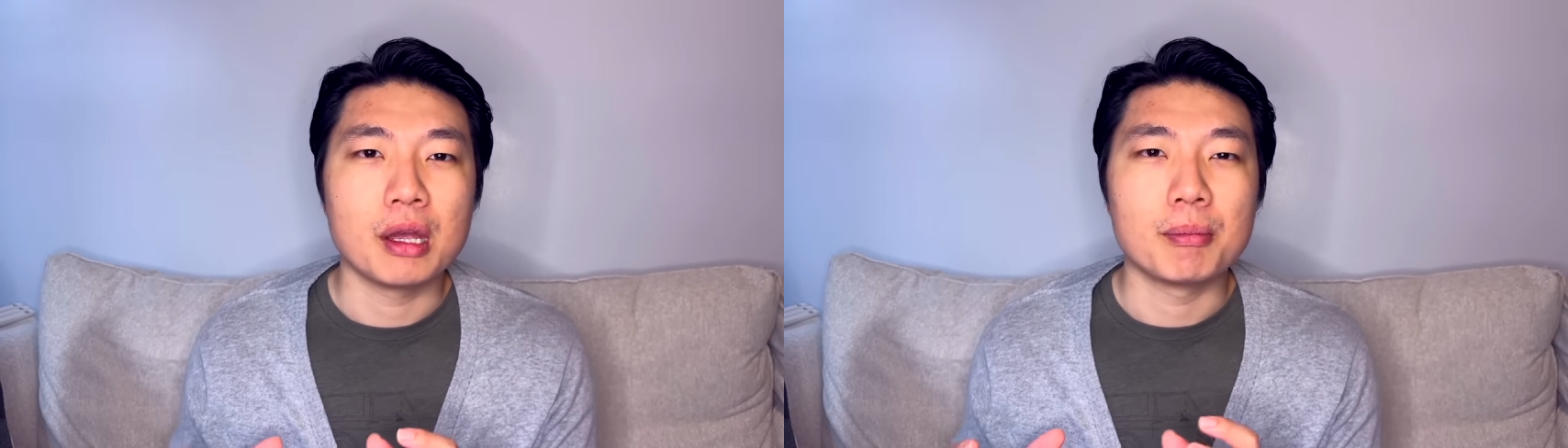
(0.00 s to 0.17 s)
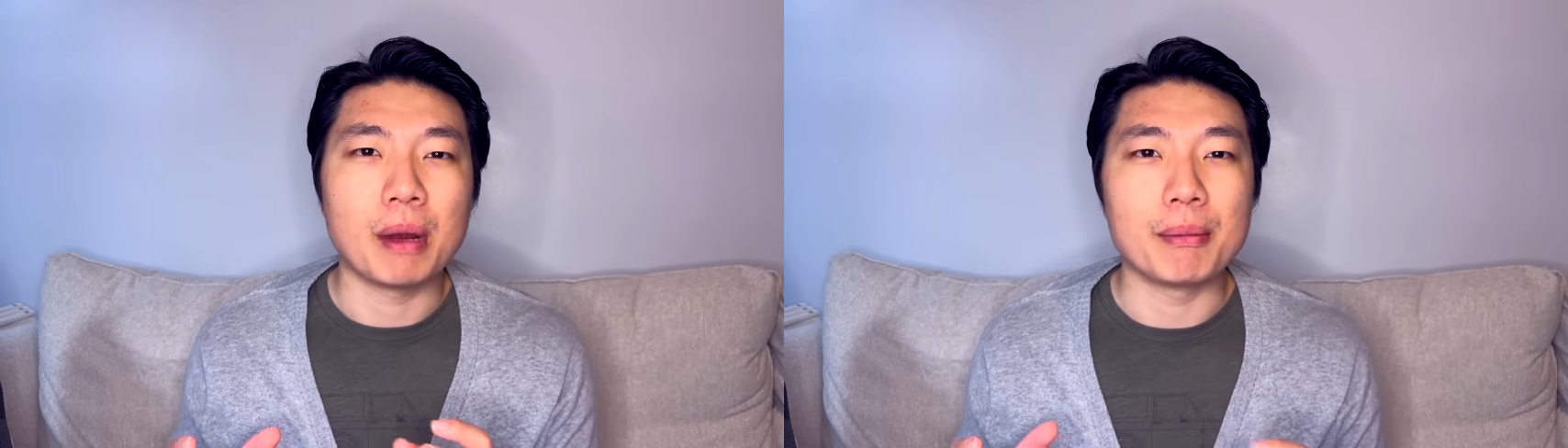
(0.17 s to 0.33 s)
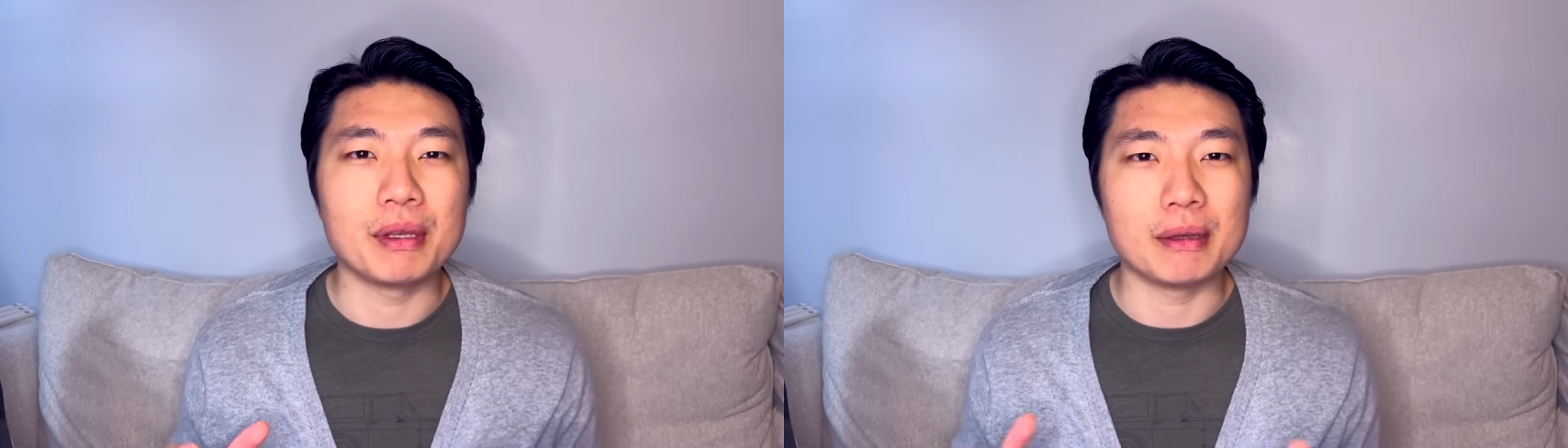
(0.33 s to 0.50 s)

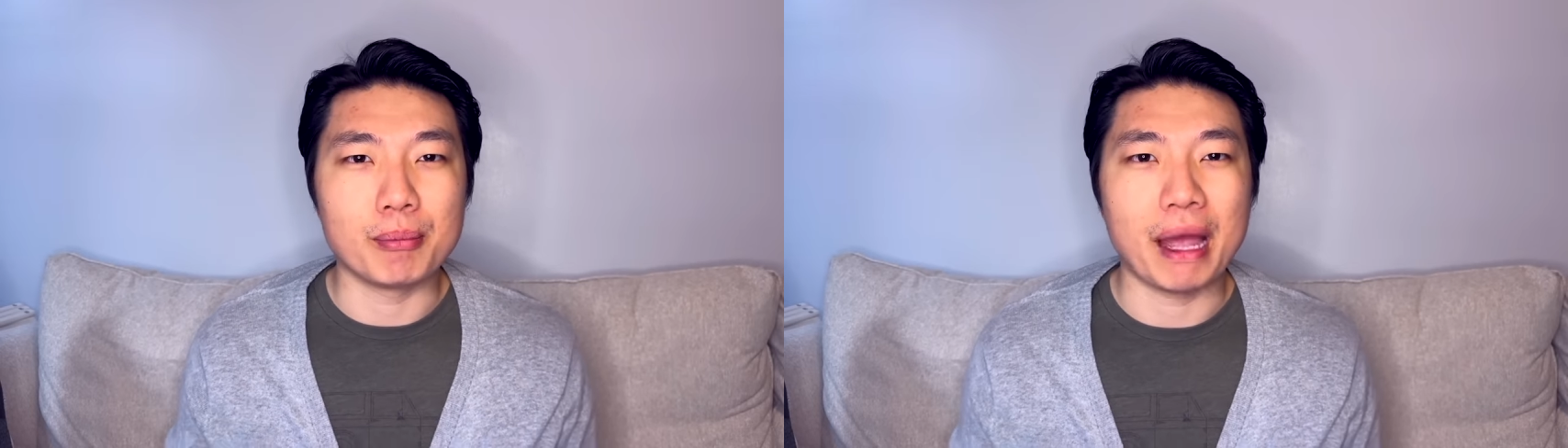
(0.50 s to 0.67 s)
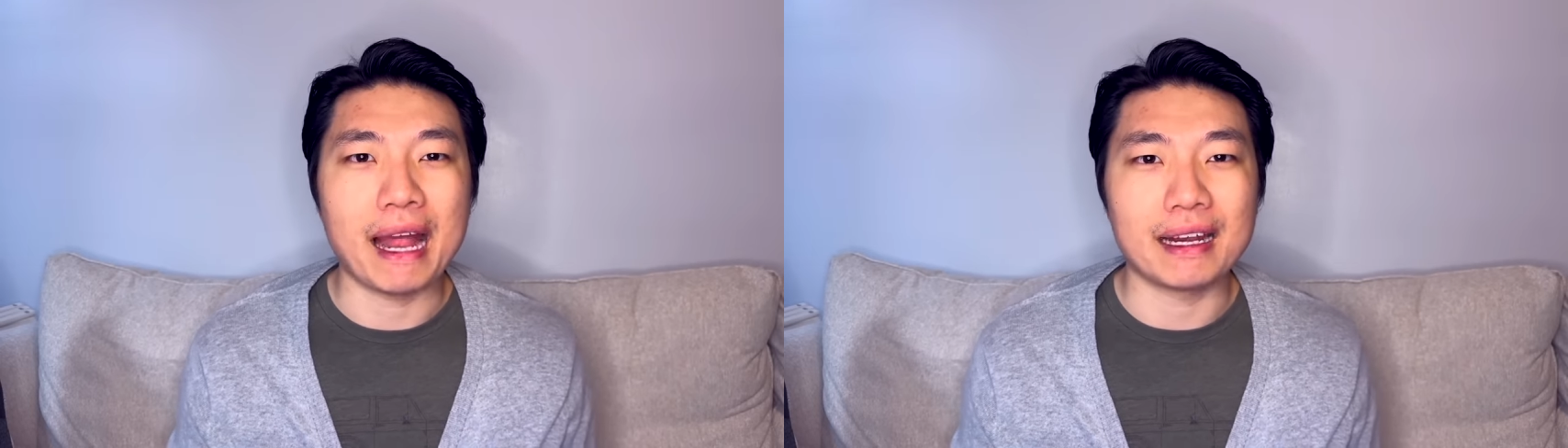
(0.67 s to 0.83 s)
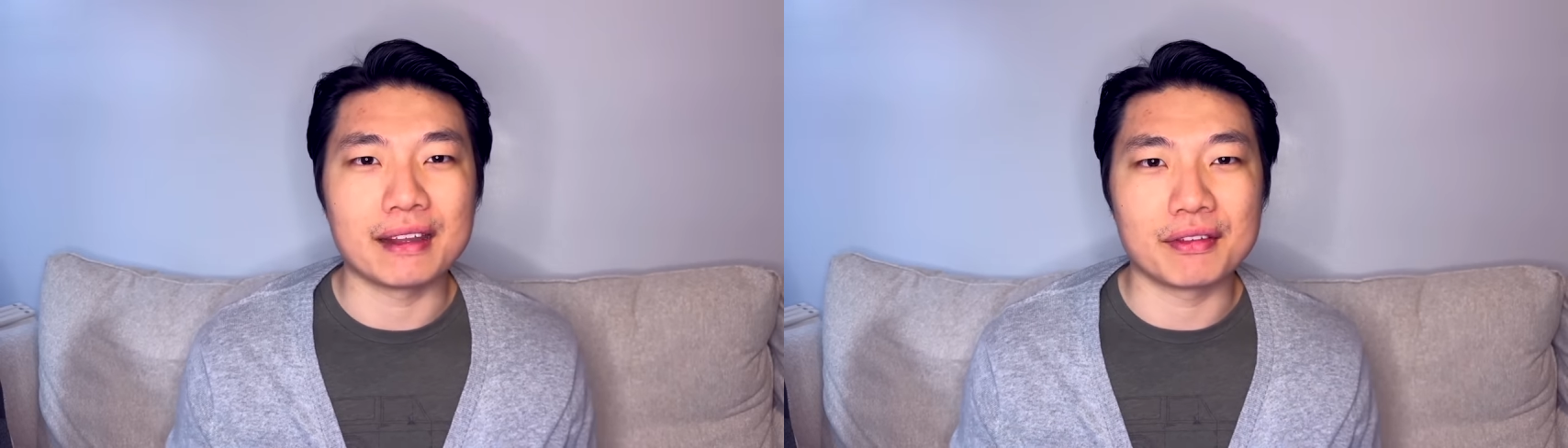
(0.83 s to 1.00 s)
by being
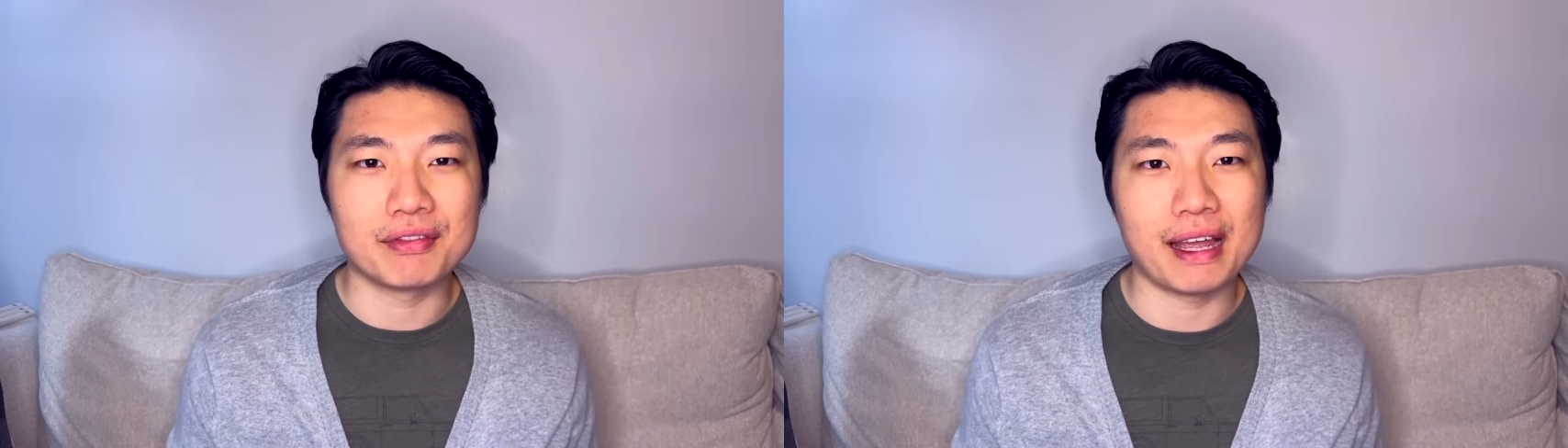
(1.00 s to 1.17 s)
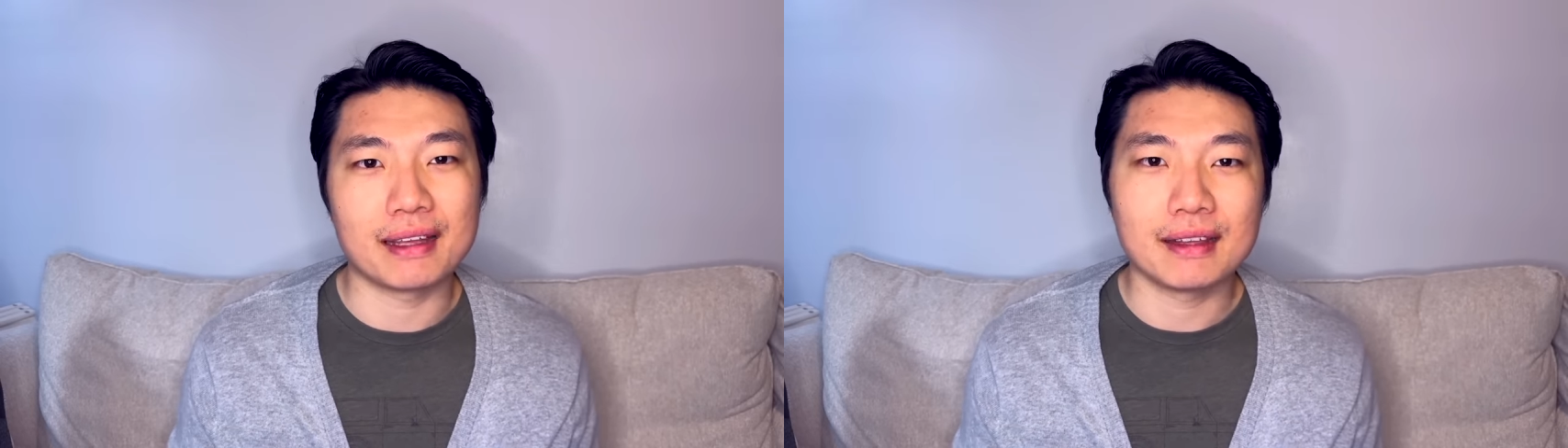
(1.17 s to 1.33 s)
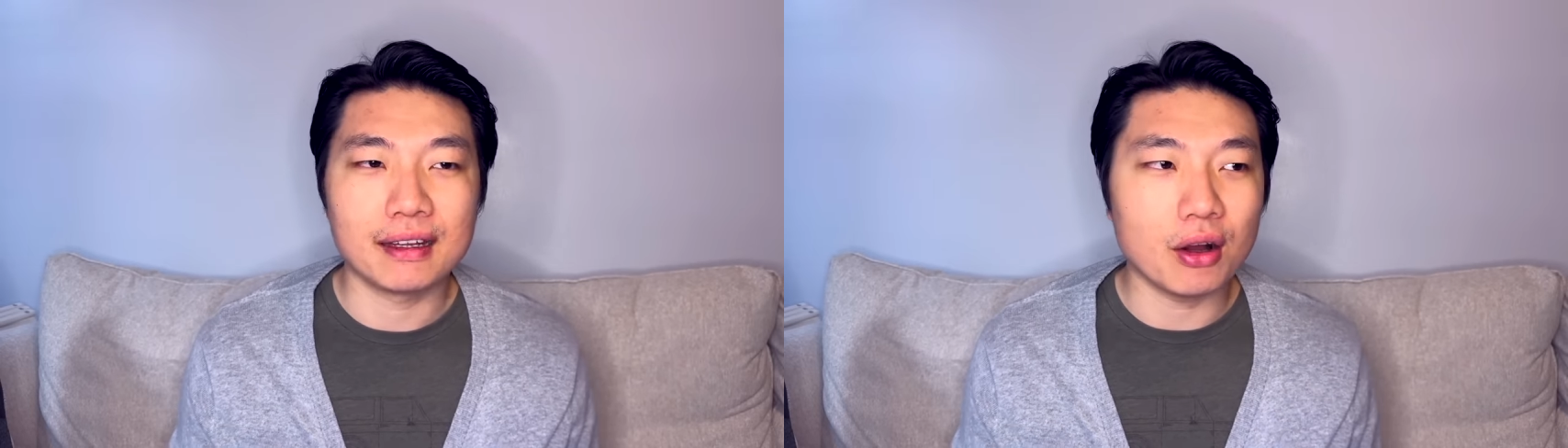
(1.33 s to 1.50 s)
mad at the
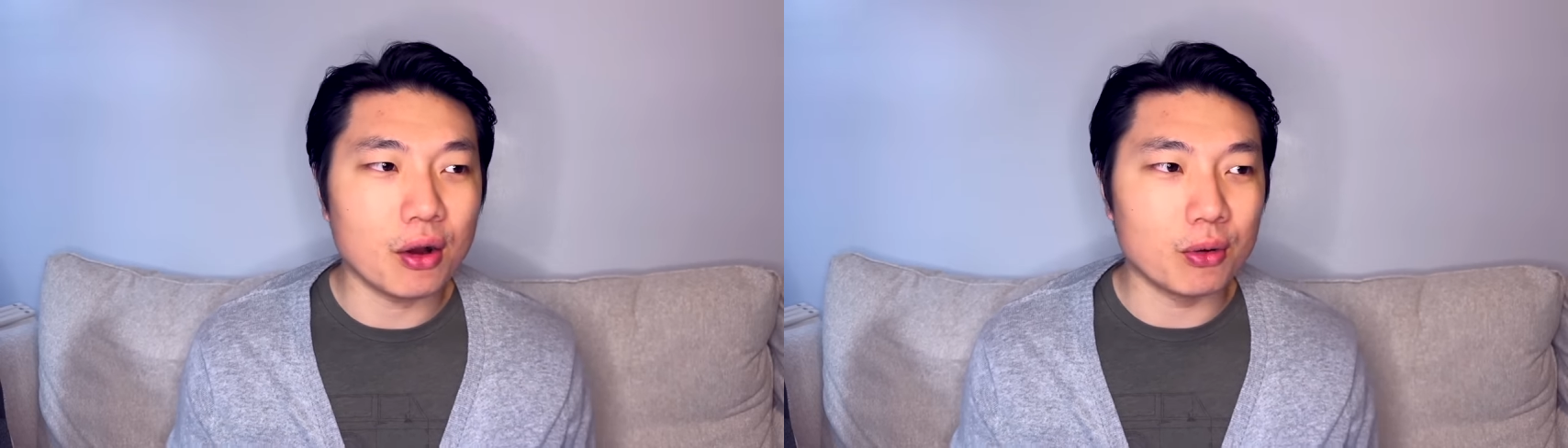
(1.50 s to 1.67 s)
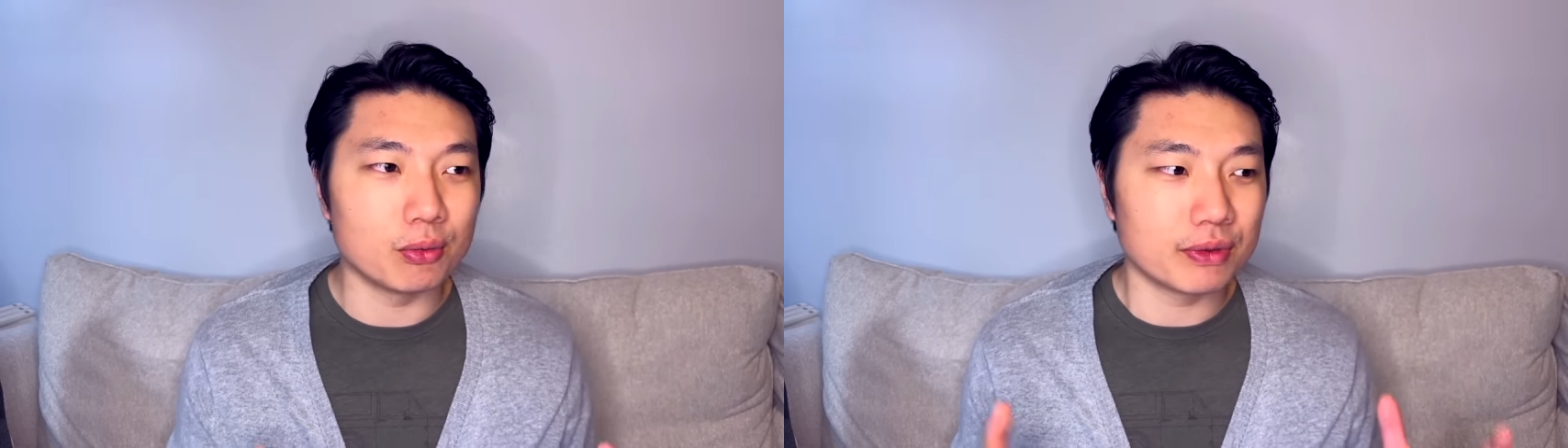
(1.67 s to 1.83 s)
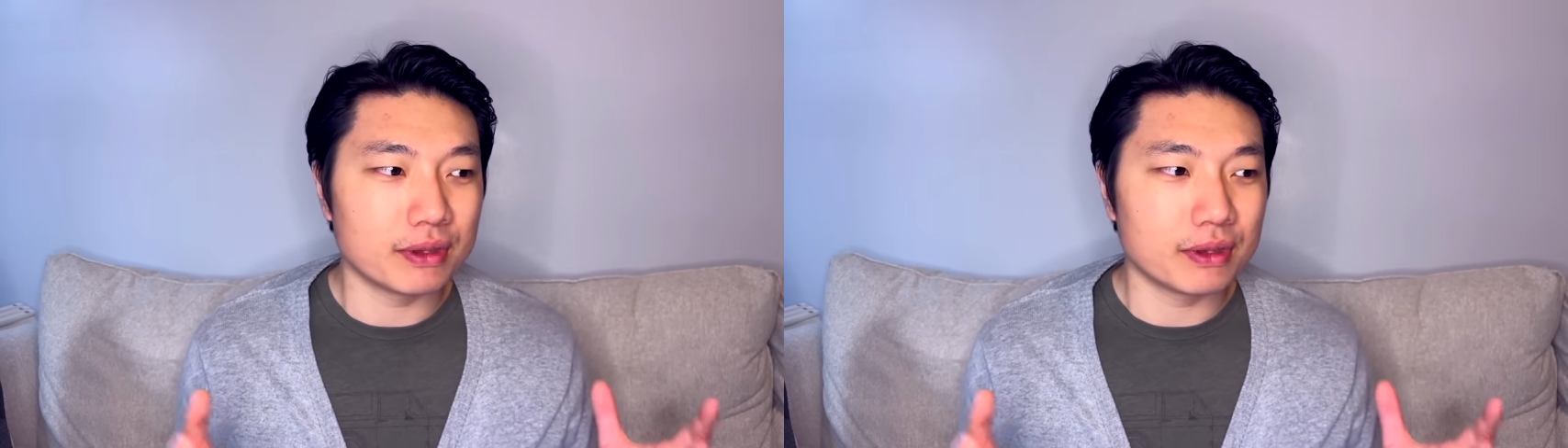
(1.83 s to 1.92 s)
fact that, oh,